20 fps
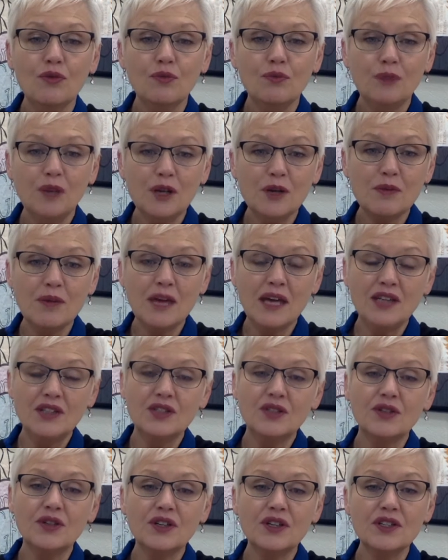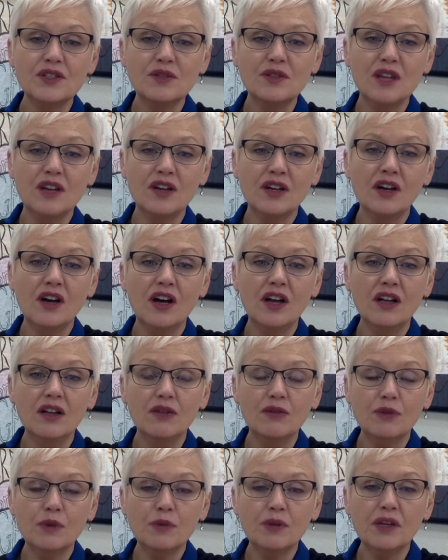peer mentors, and they're called
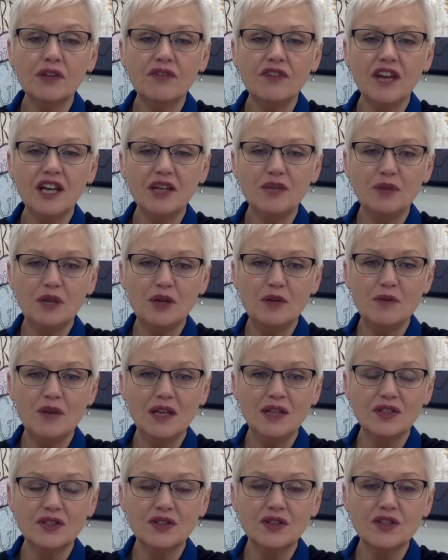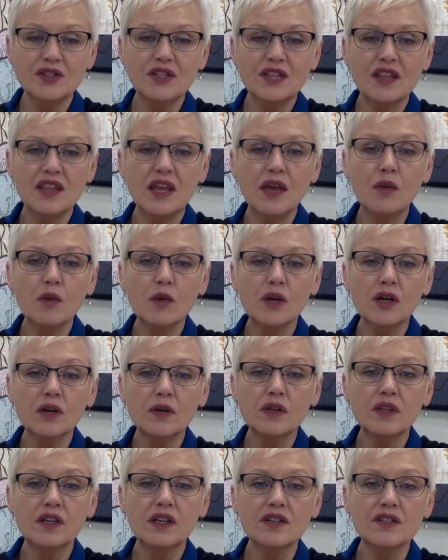Ripple Effect Peer Mentors, and they work
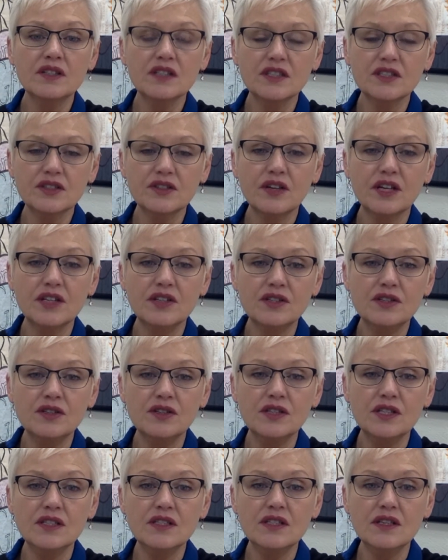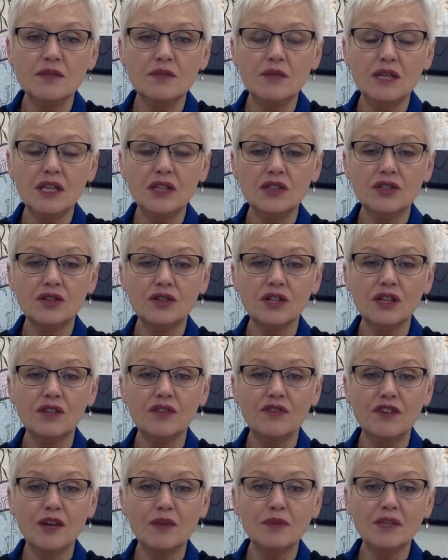with our 6th grade students and meet during the
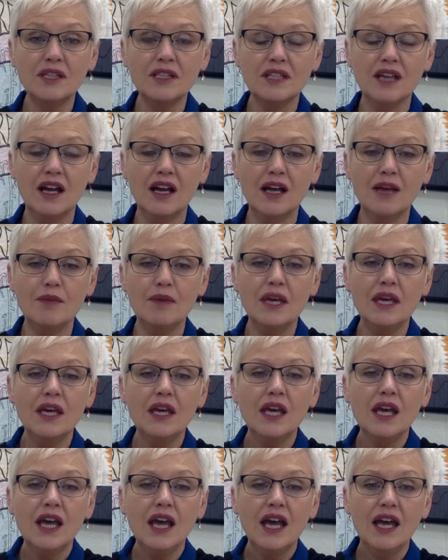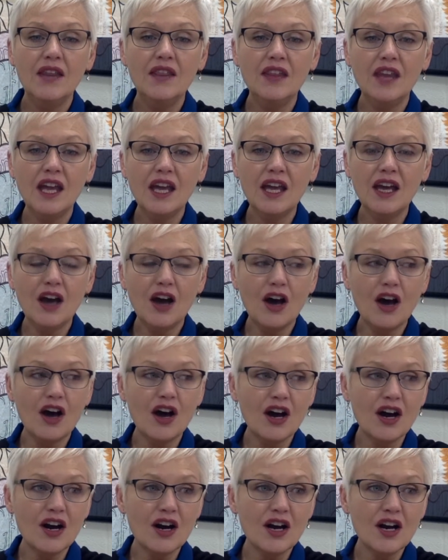family time, and they
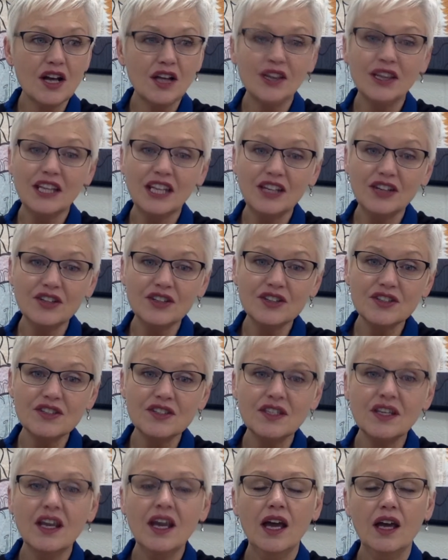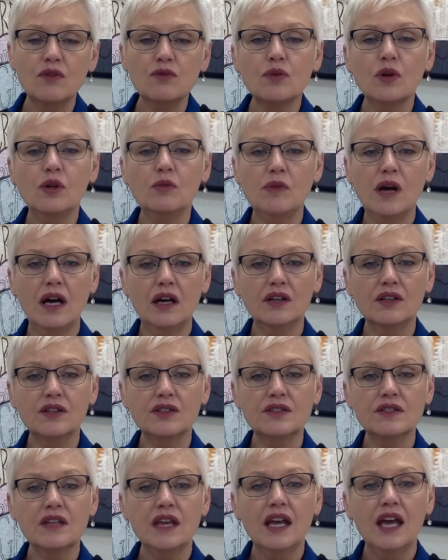are leaders and role
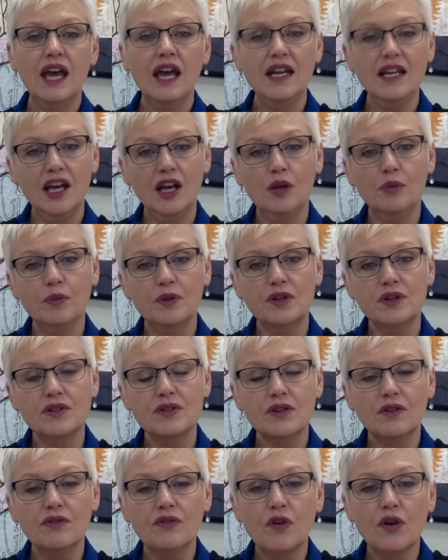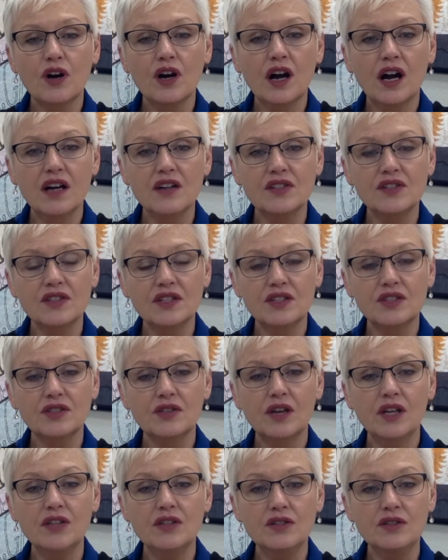models and helpers for our 6th
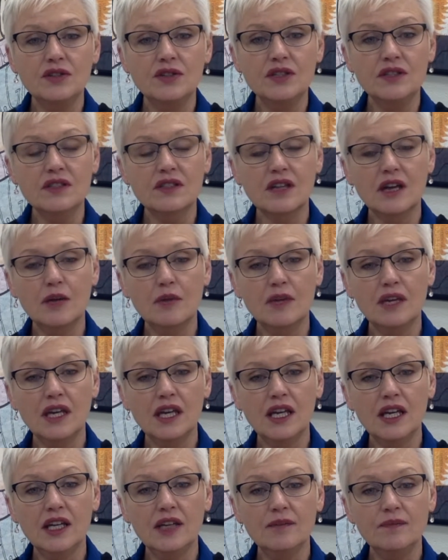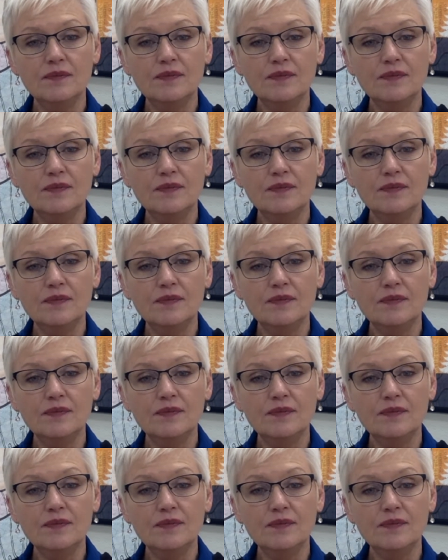grade students coming in.